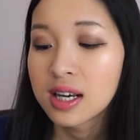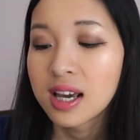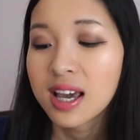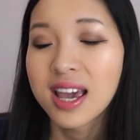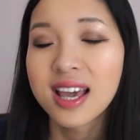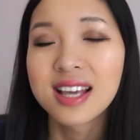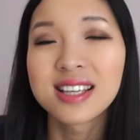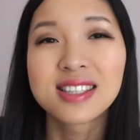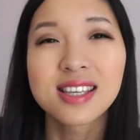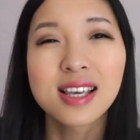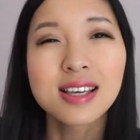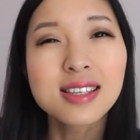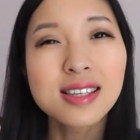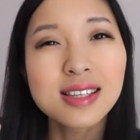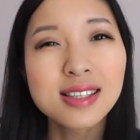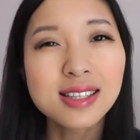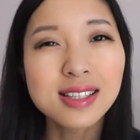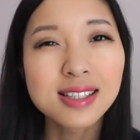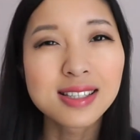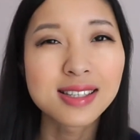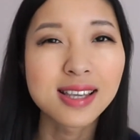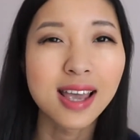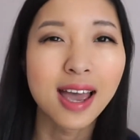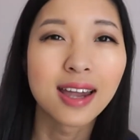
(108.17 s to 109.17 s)
it says
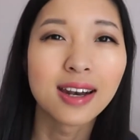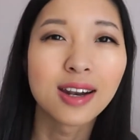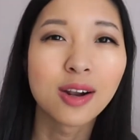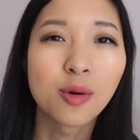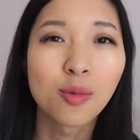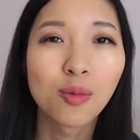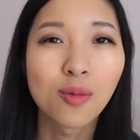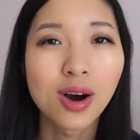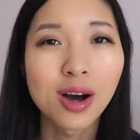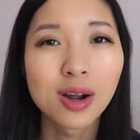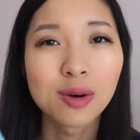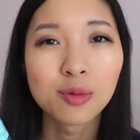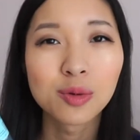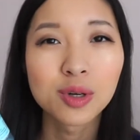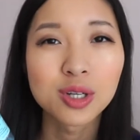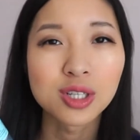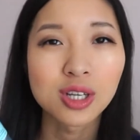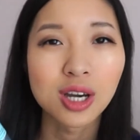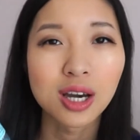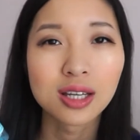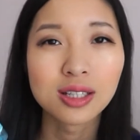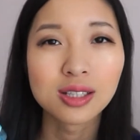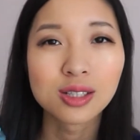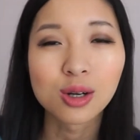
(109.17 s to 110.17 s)
it's a 10 in 1, which
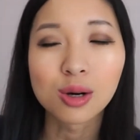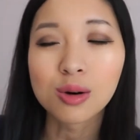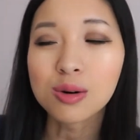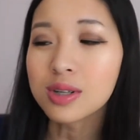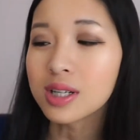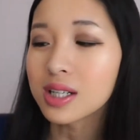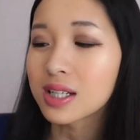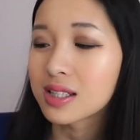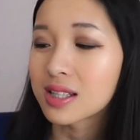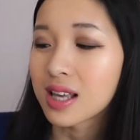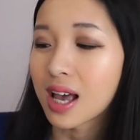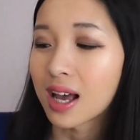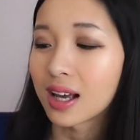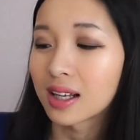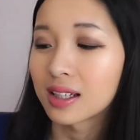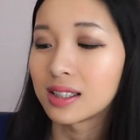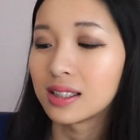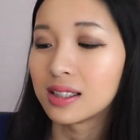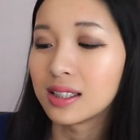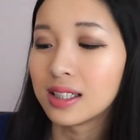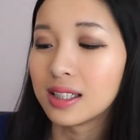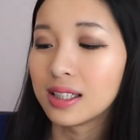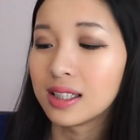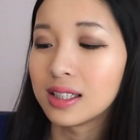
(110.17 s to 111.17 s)
I don't
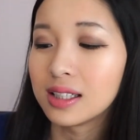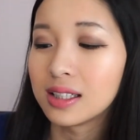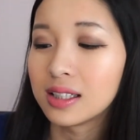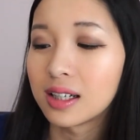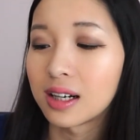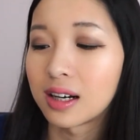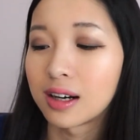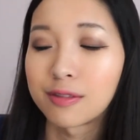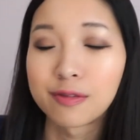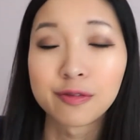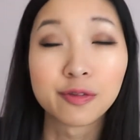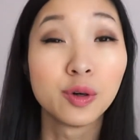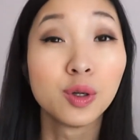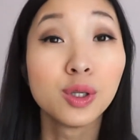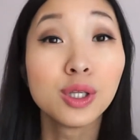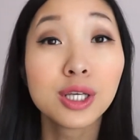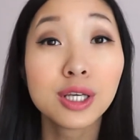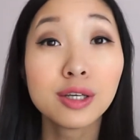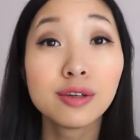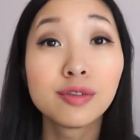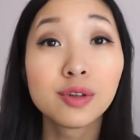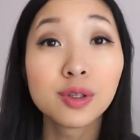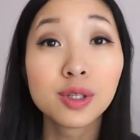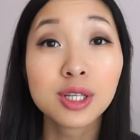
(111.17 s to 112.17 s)
exactly uh,
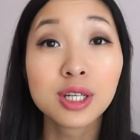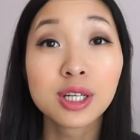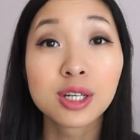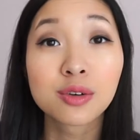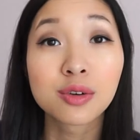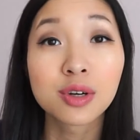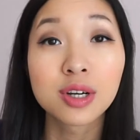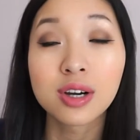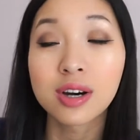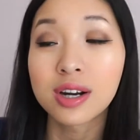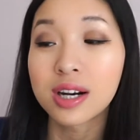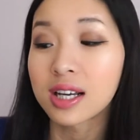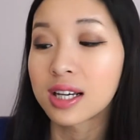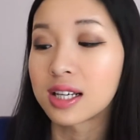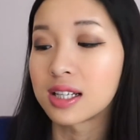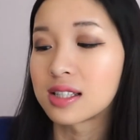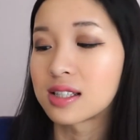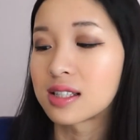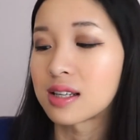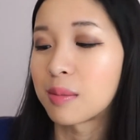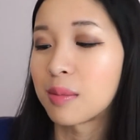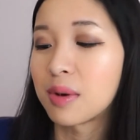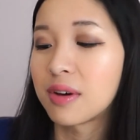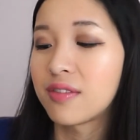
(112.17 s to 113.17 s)
fully, fully agree on it because
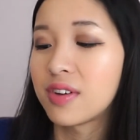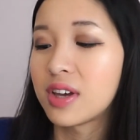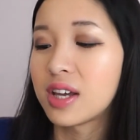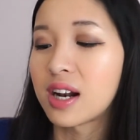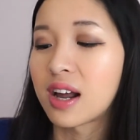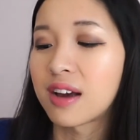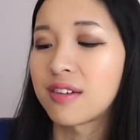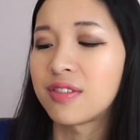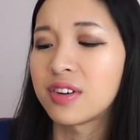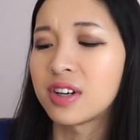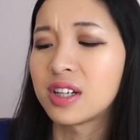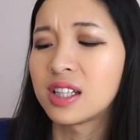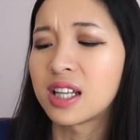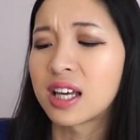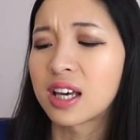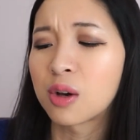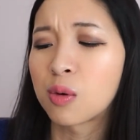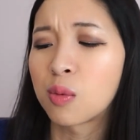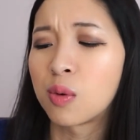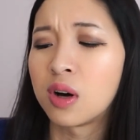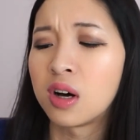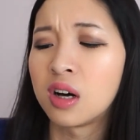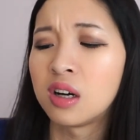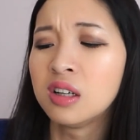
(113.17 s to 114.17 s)
some of it I feel like,
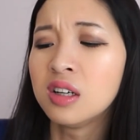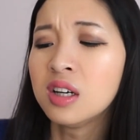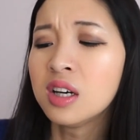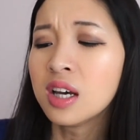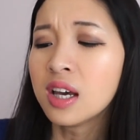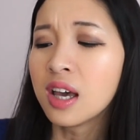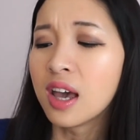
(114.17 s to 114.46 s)
well,